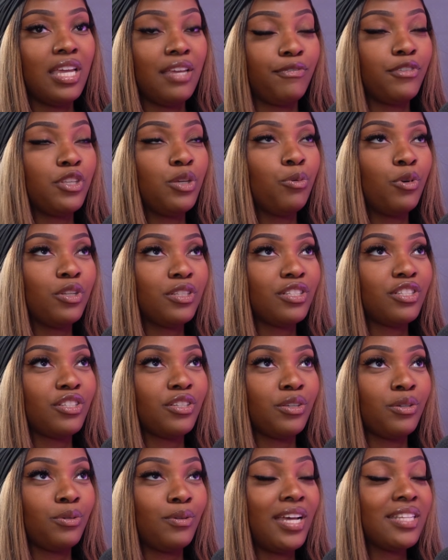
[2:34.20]
if you want
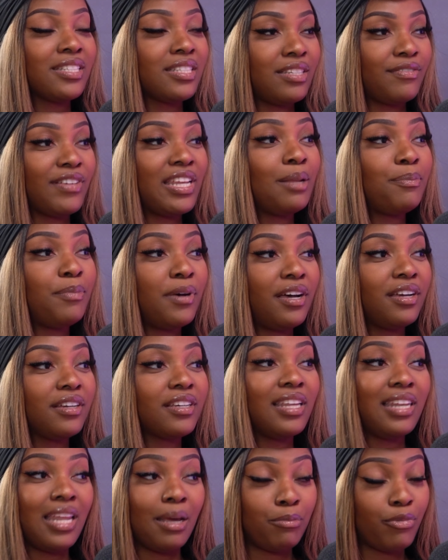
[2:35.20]
to, as a
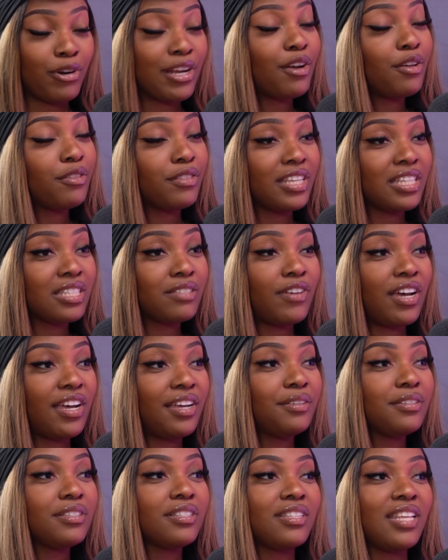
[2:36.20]
developer, collaborate on these
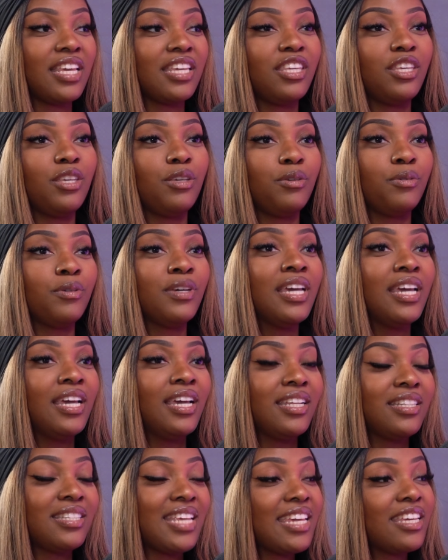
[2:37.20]
files, then you
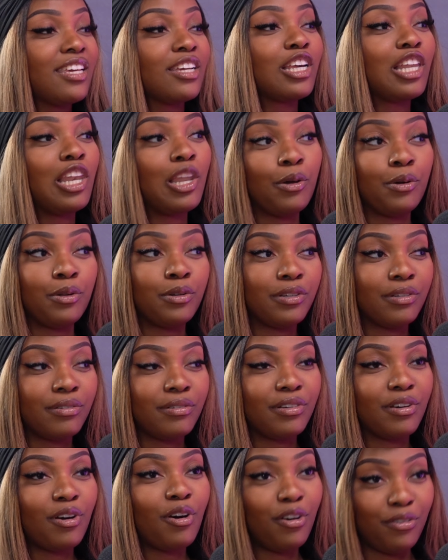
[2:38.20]
take a clone
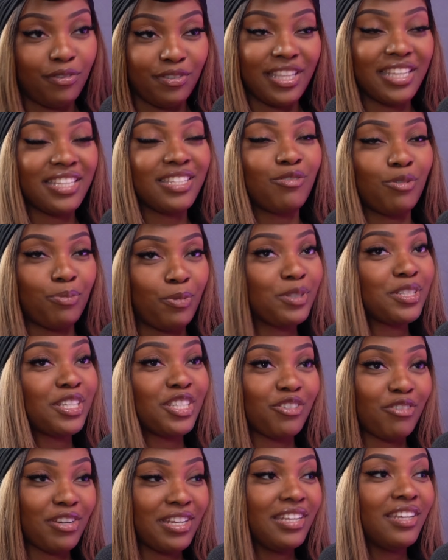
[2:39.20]
of this
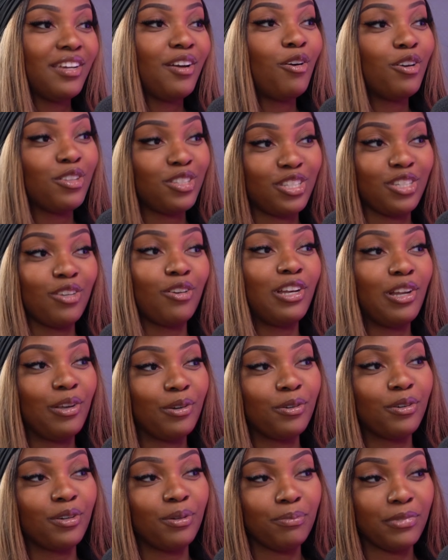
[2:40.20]
repository onto your
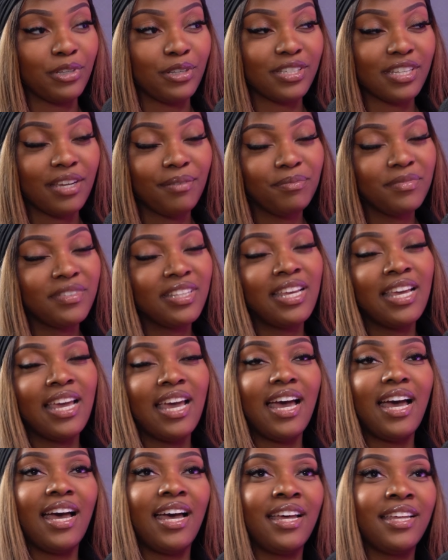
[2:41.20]
local computer.
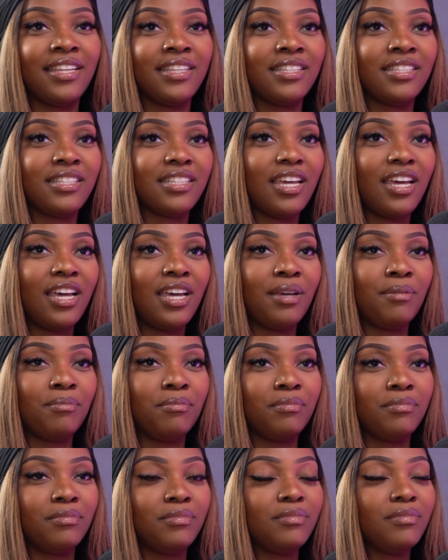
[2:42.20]
And
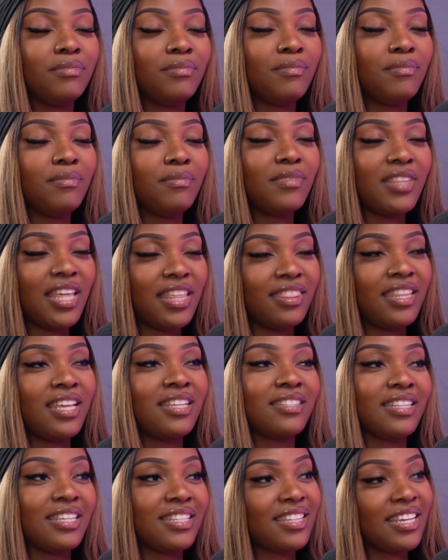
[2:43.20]
then
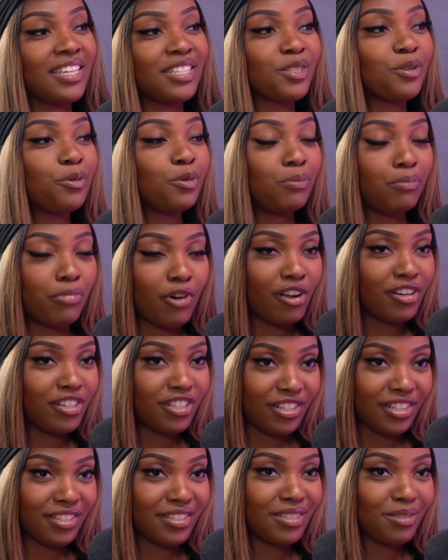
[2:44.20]
there's these things called
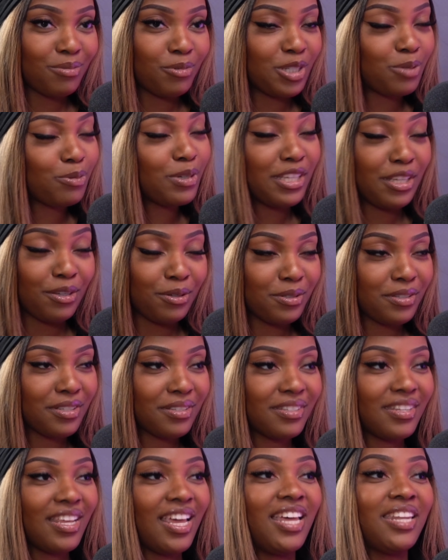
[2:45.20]
branches, which we
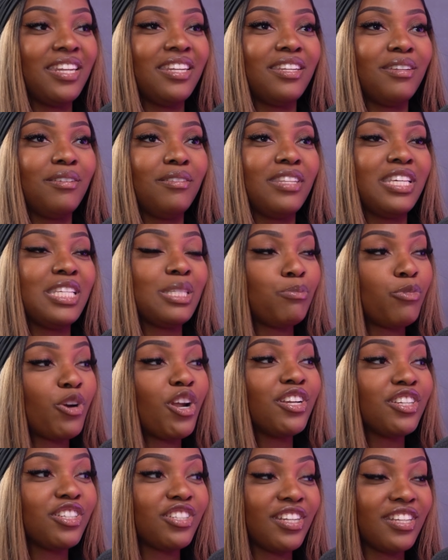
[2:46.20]
use. And these
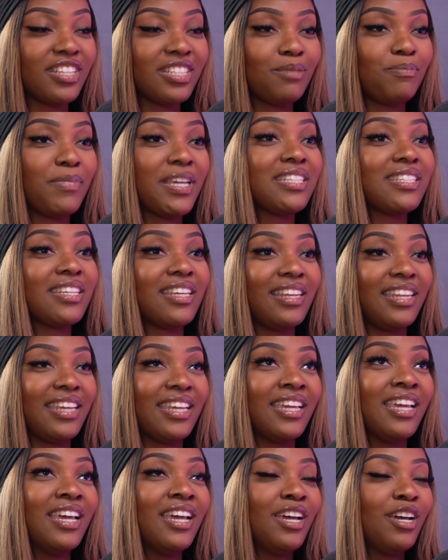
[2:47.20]
branches
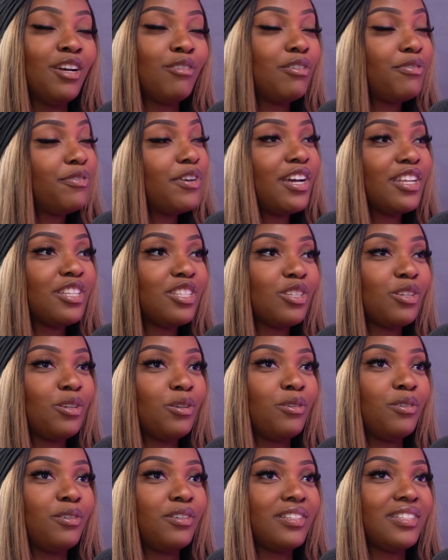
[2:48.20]
basically refer
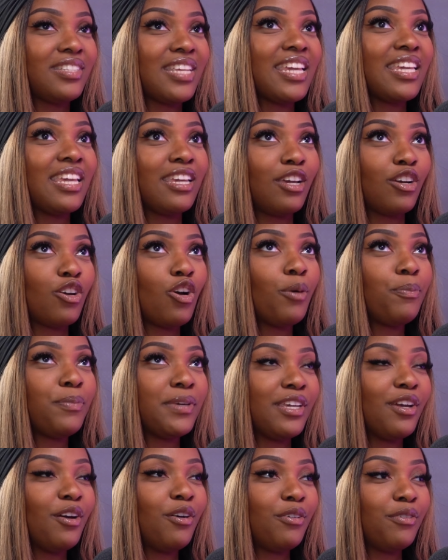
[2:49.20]
to taking a
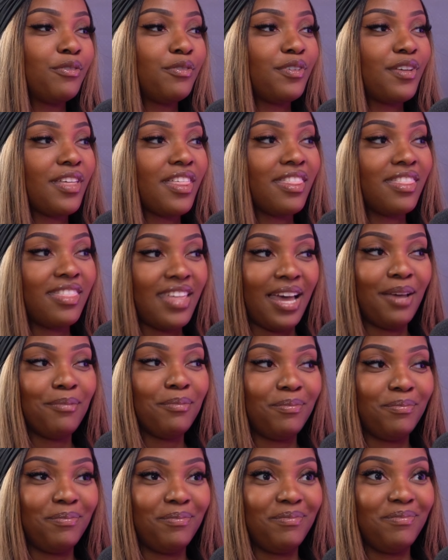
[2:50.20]
copy of
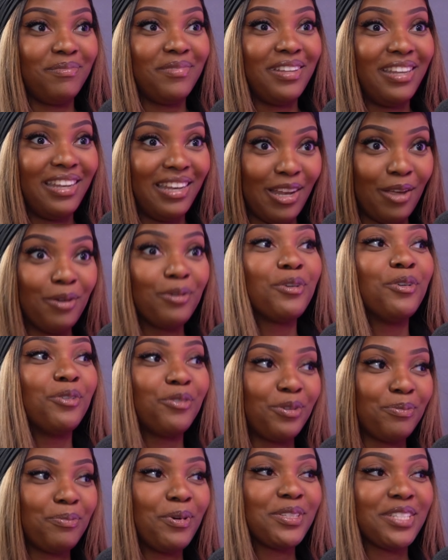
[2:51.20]
that
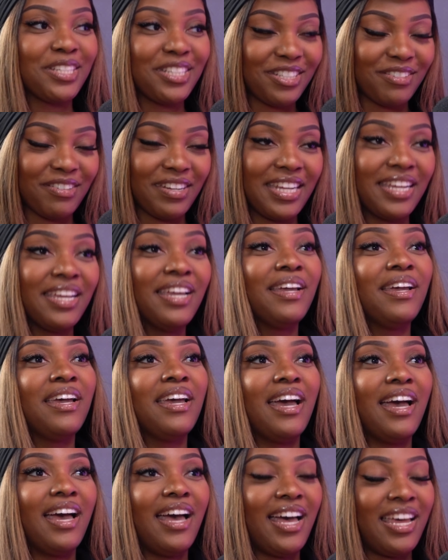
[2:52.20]
local repository
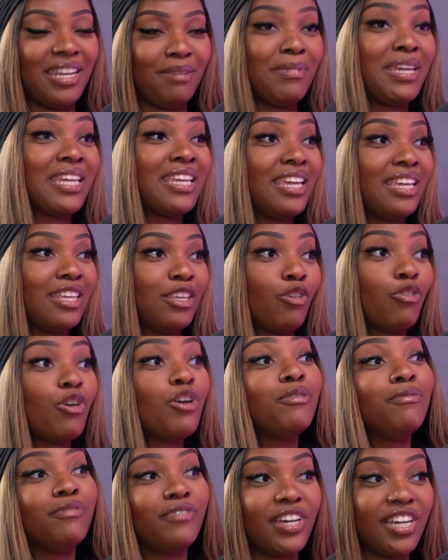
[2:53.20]
and making your
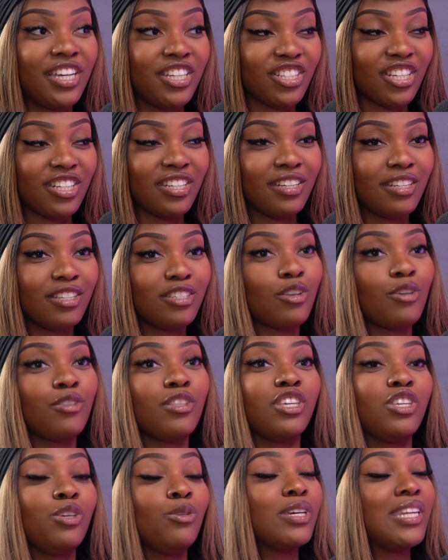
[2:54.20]
own version so
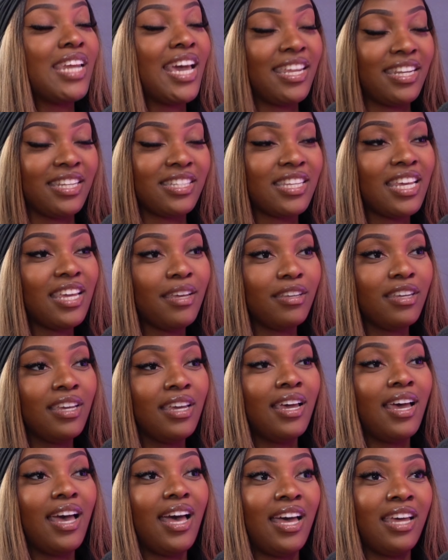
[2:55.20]
that you can edit it
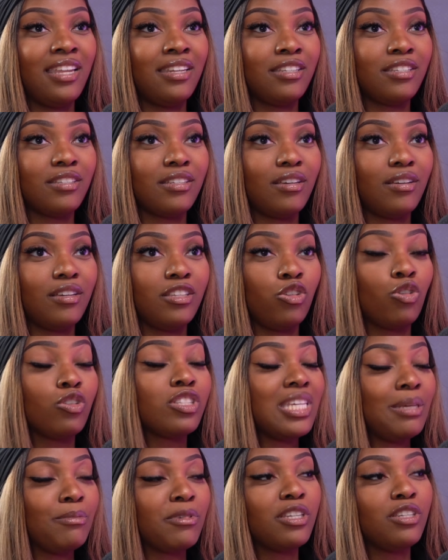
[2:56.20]
and
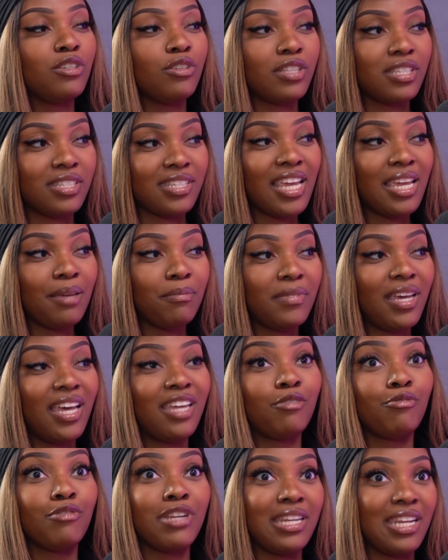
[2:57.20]
your team can do the same
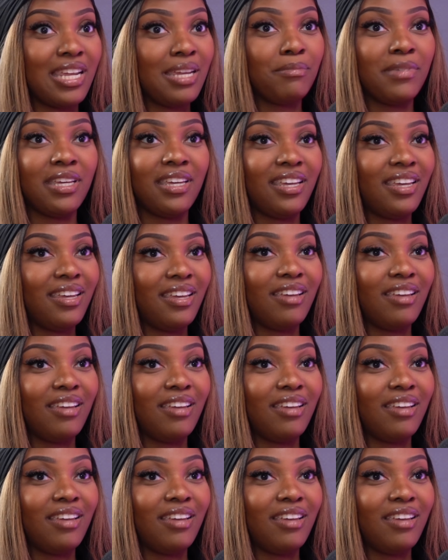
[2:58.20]
and rename